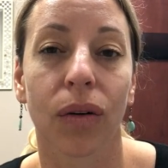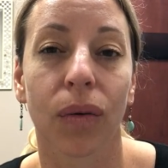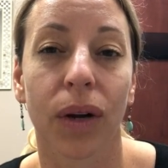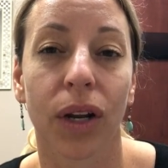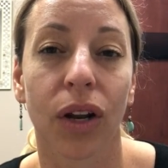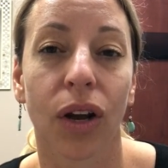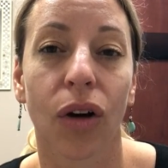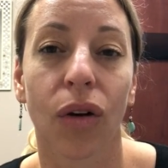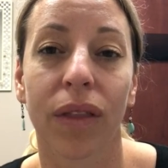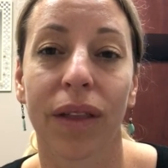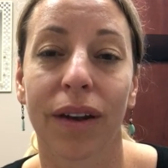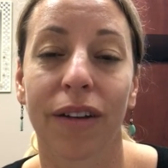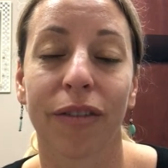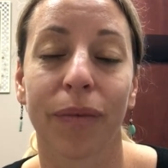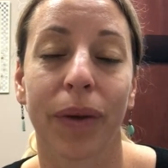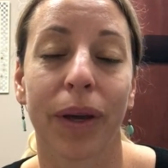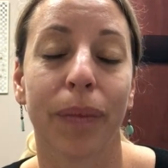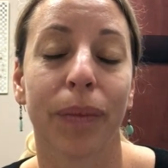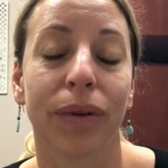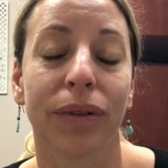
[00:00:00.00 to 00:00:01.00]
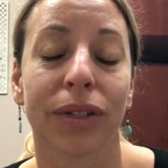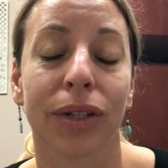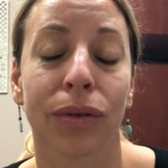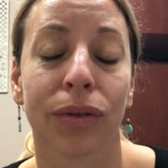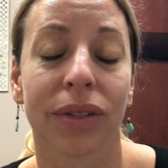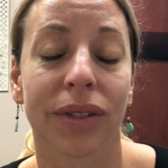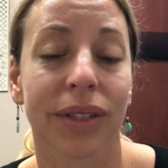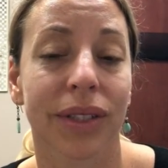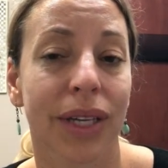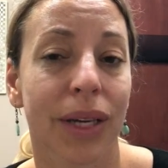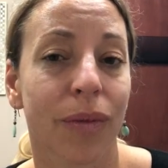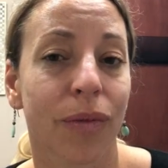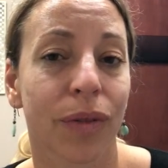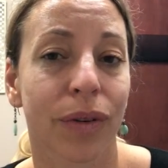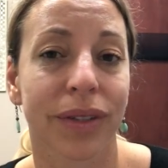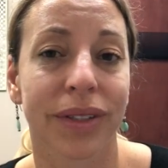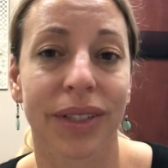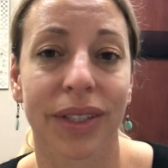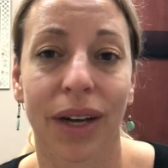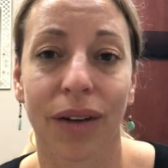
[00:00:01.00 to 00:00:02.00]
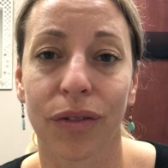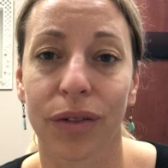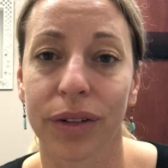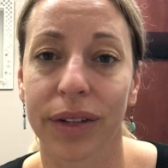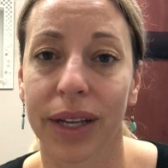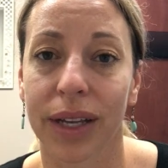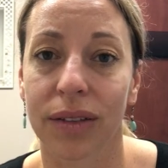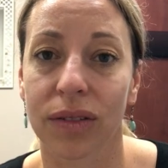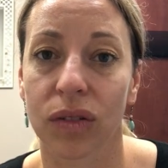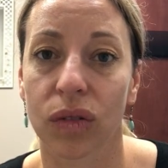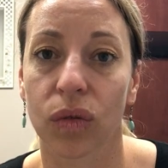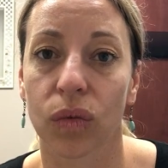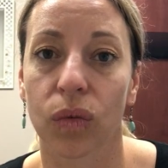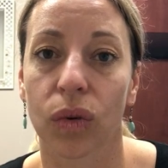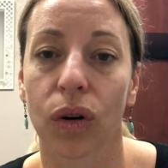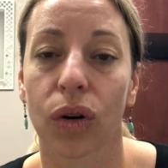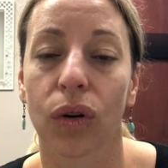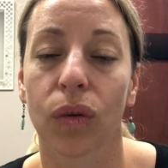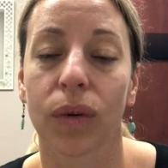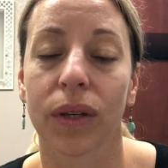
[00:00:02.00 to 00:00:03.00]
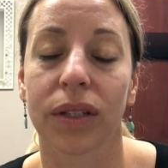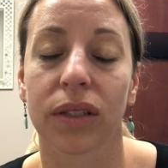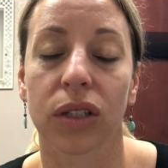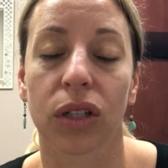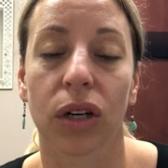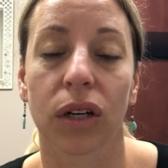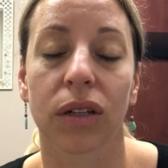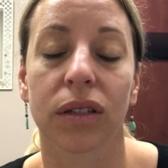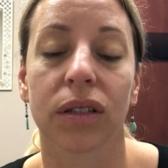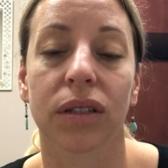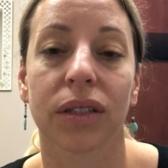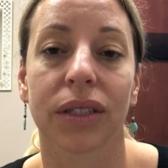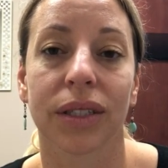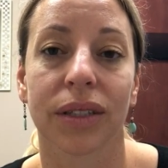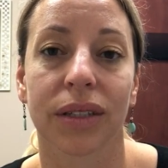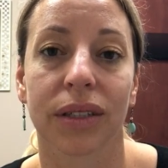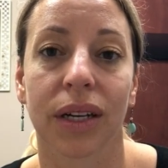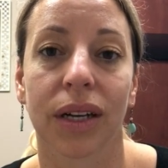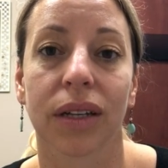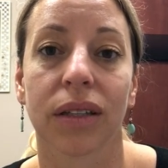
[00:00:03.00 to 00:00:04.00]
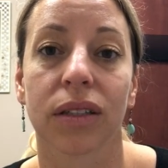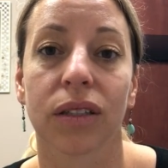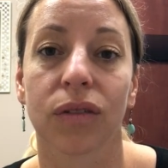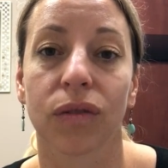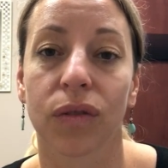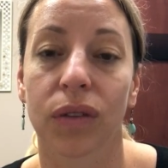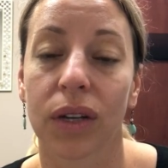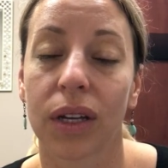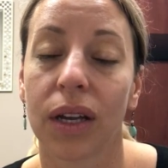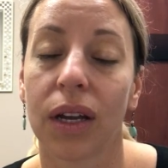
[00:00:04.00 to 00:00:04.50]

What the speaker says: And we know that if people don't sleep for several days in a row, we start to see signs of